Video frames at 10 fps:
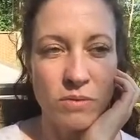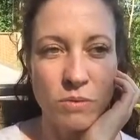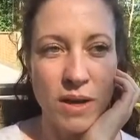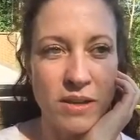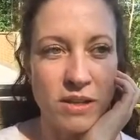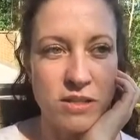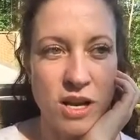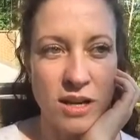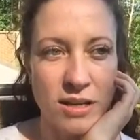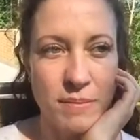whether you're
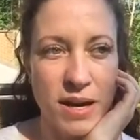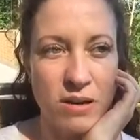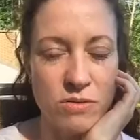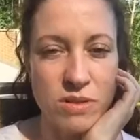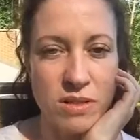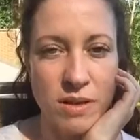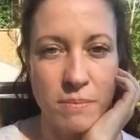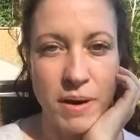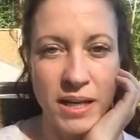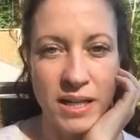talking about
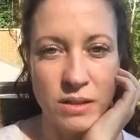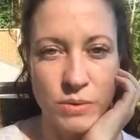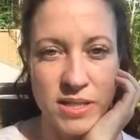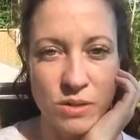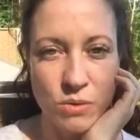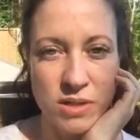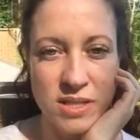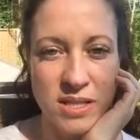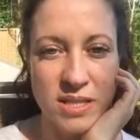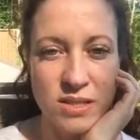money and
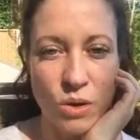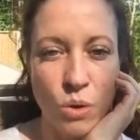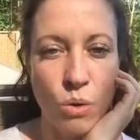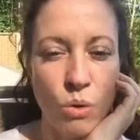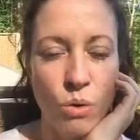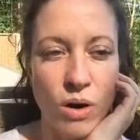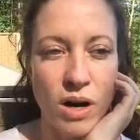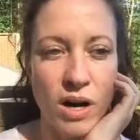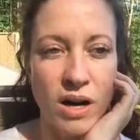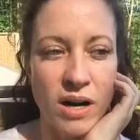resources
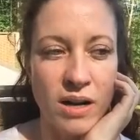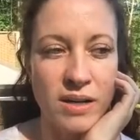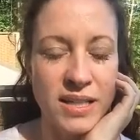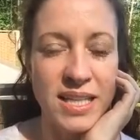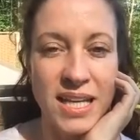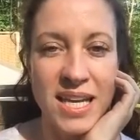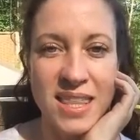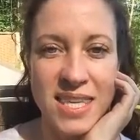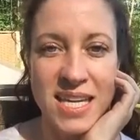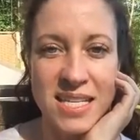or getting
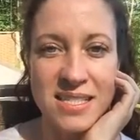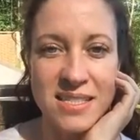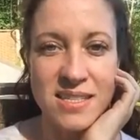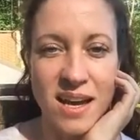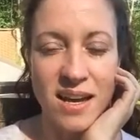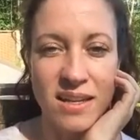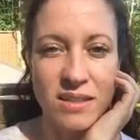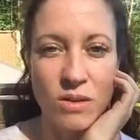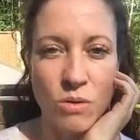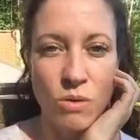things
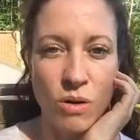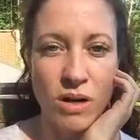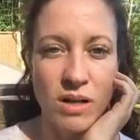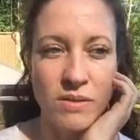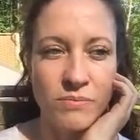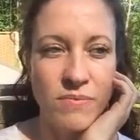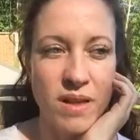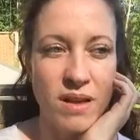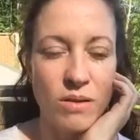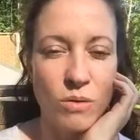done or,
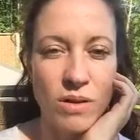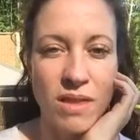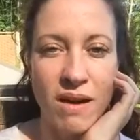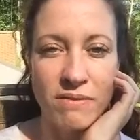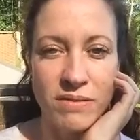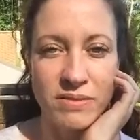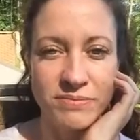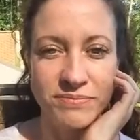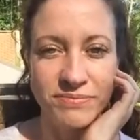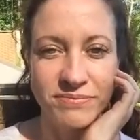or love
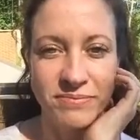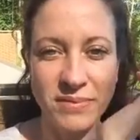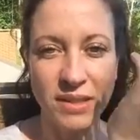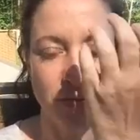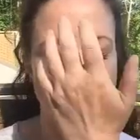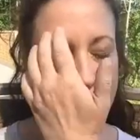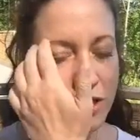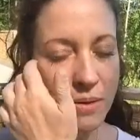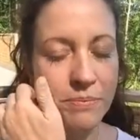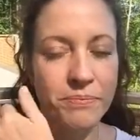and
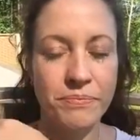friendship.